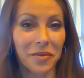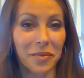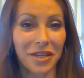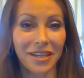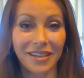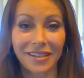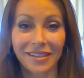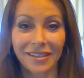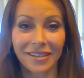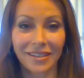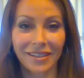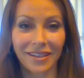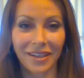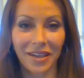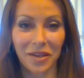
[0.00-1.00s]
everybody,
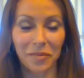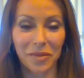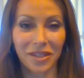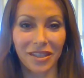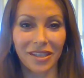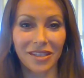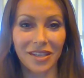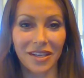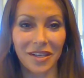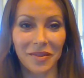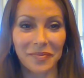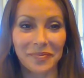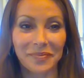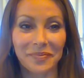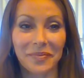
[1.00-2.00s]
I'm Inga,
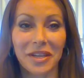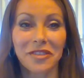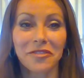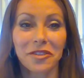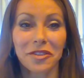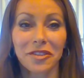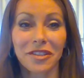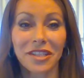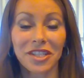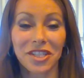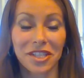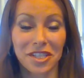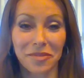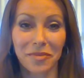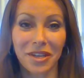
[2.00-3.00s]
Mindful
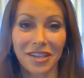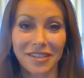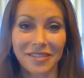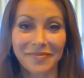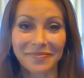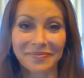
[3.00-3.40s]
Relationship Guide,